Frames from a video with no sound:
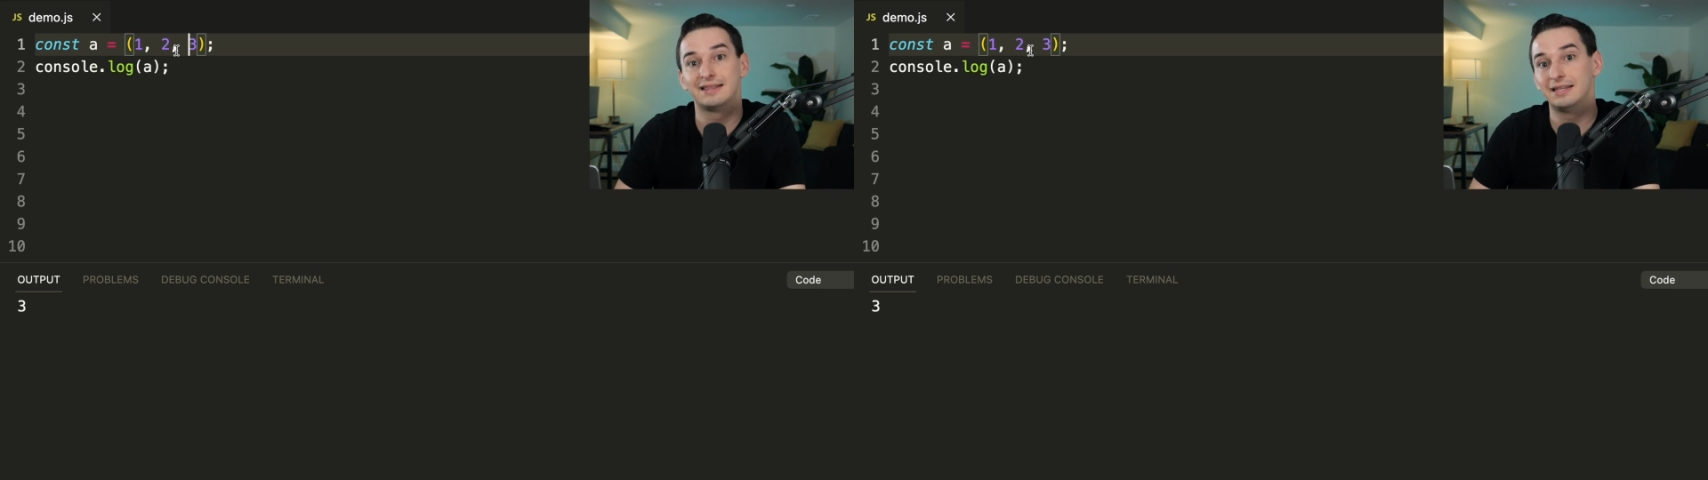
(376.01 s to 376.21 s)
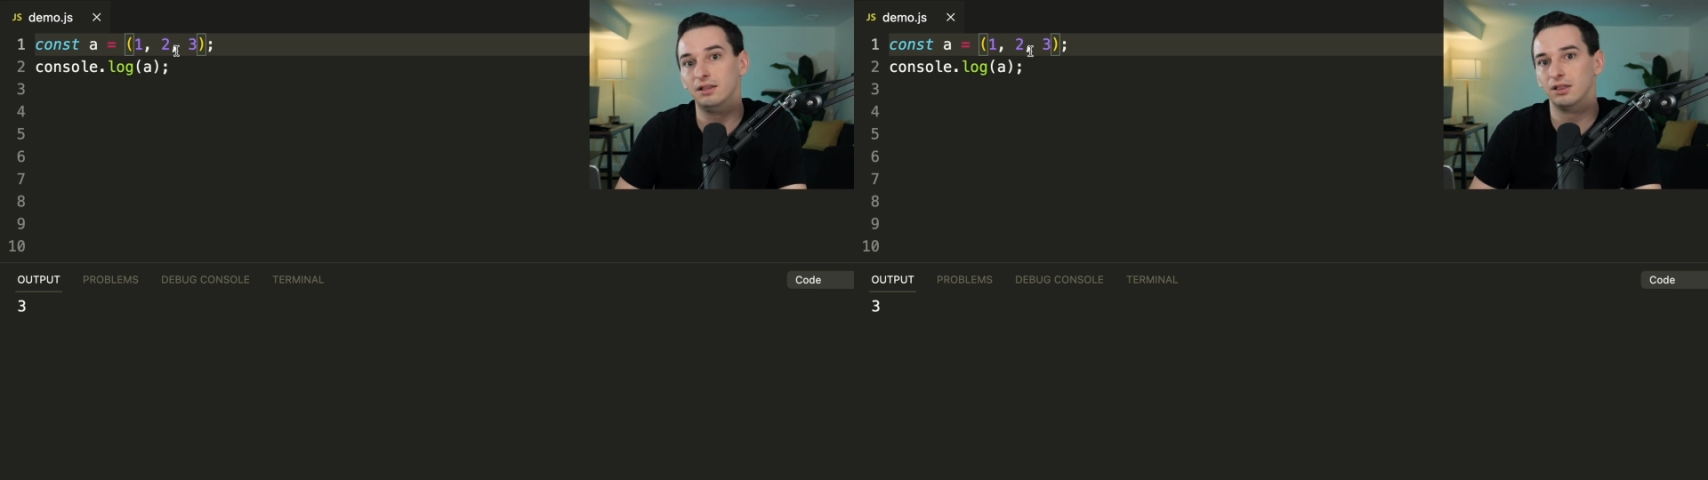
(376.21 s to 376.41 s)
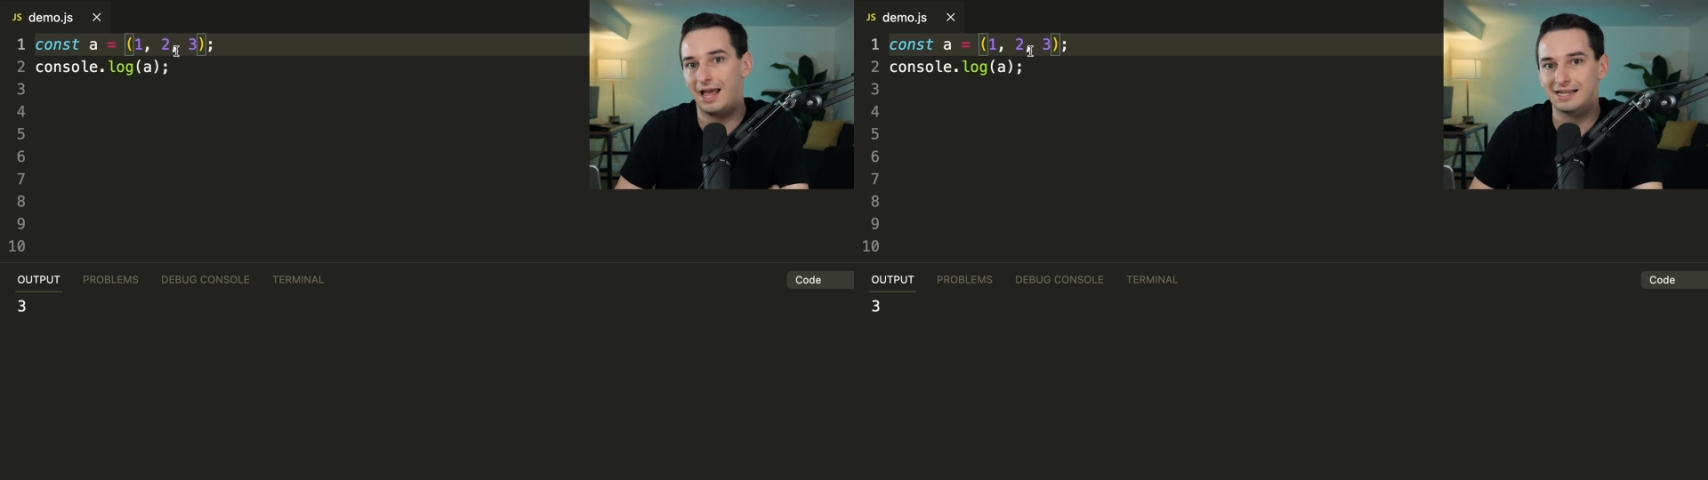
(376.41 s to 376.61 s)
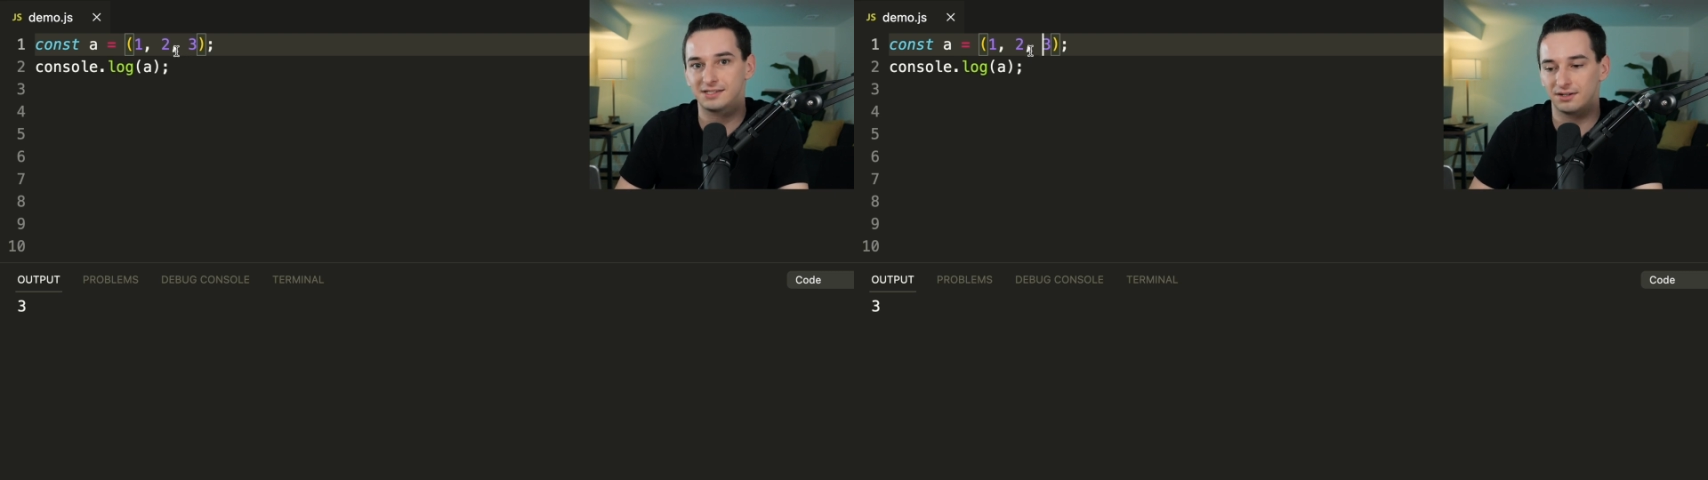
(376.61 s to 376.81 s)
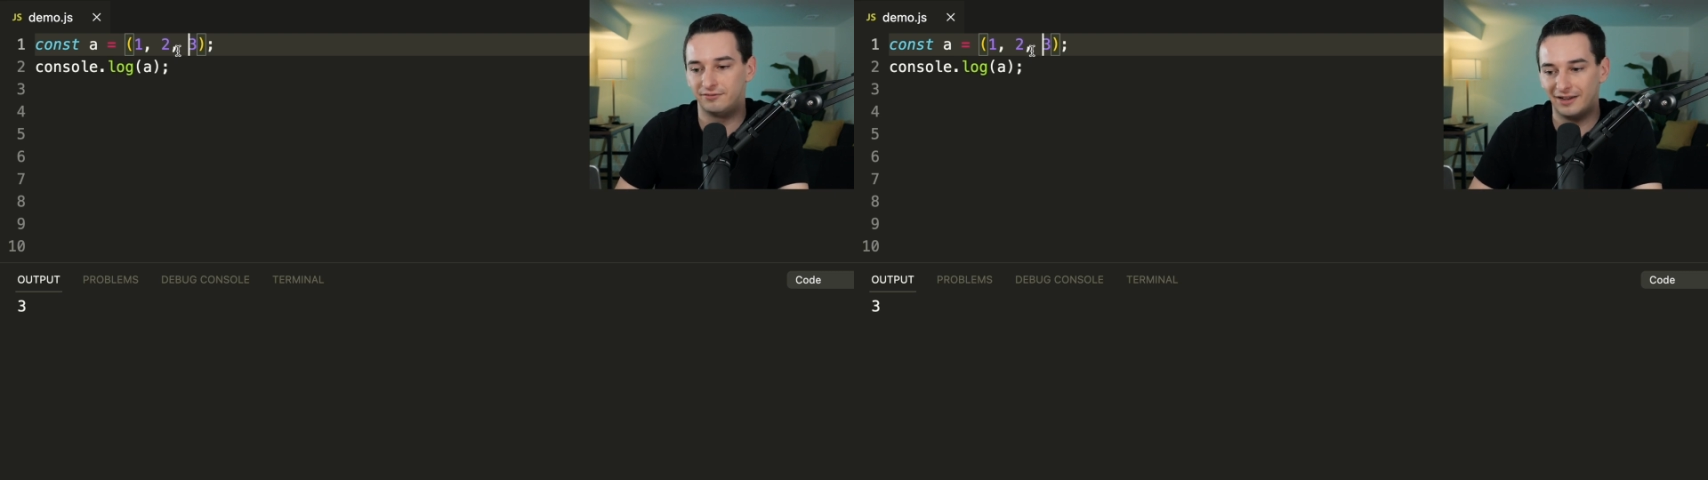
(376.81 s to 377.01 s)
the
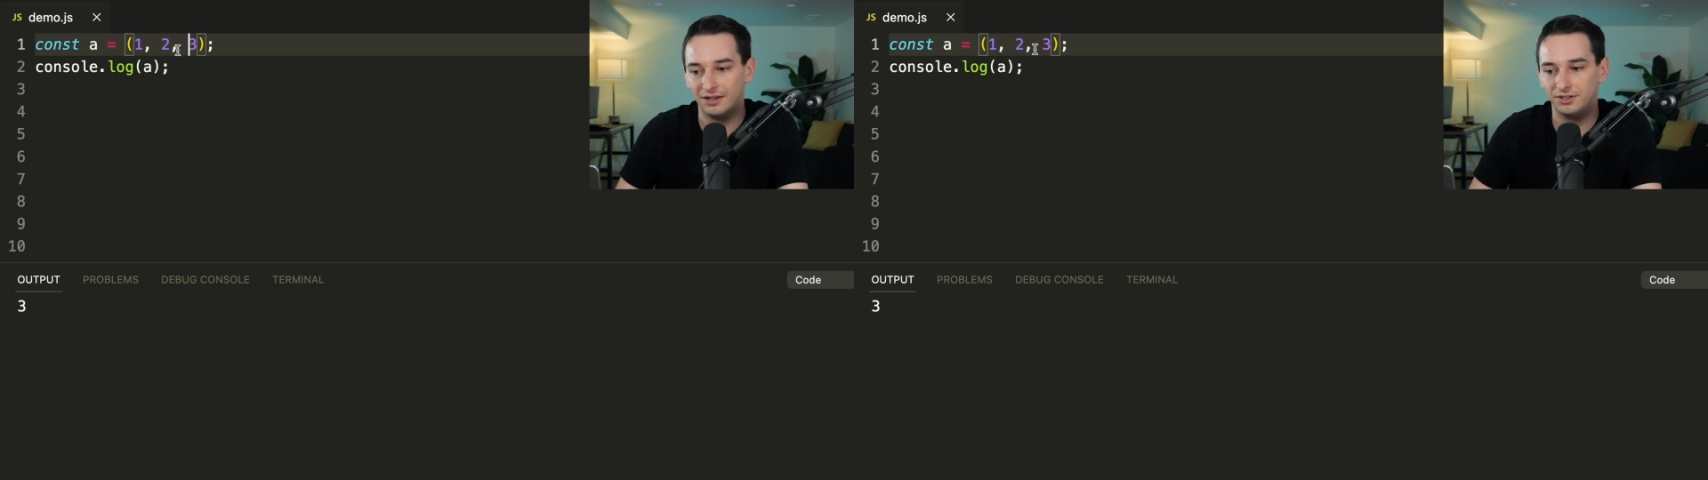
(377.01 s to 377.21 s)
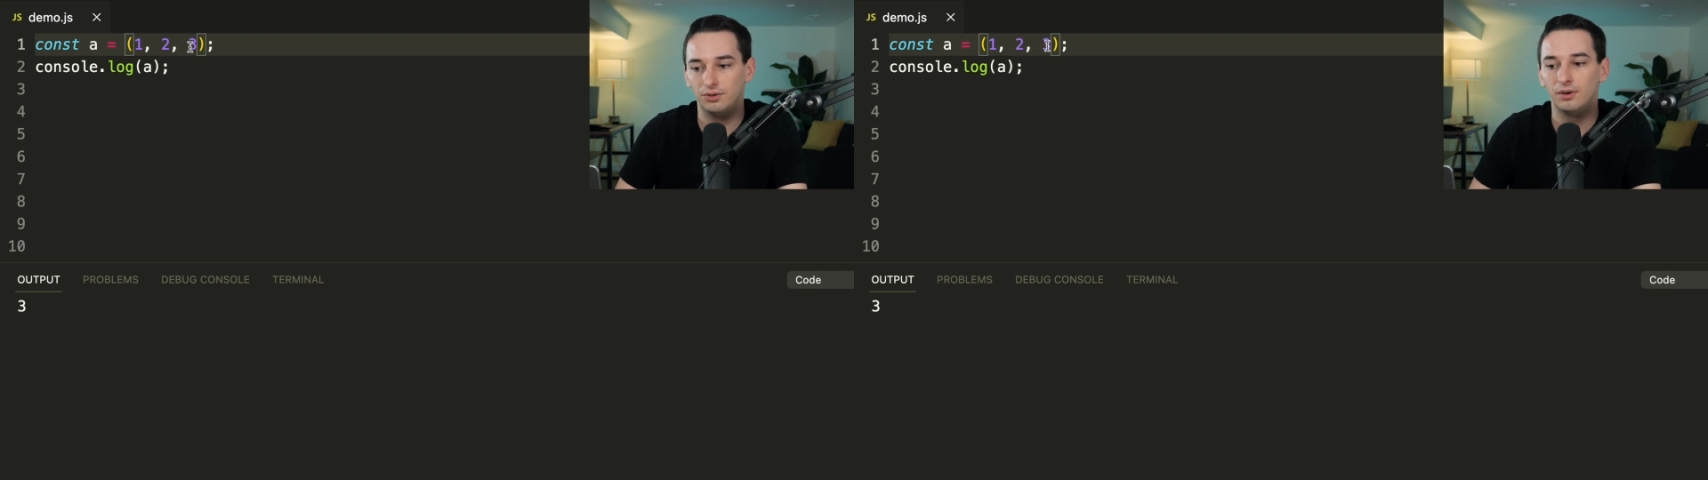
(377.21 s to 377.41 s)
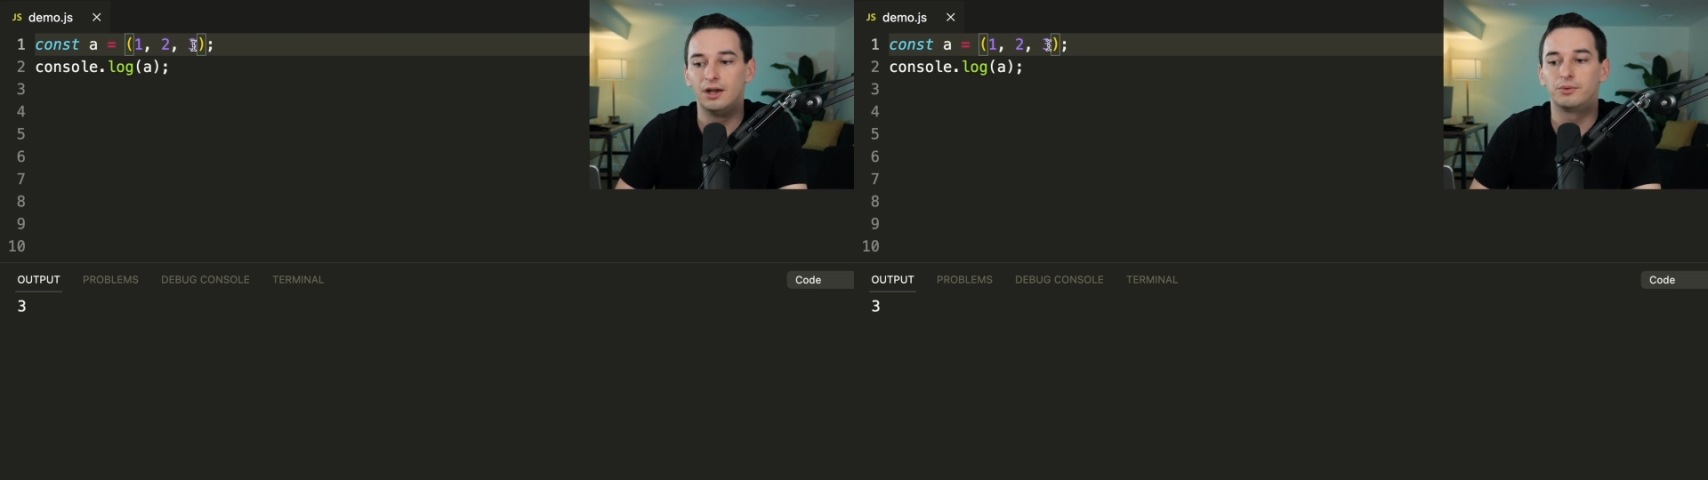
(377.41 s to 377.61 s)
last value,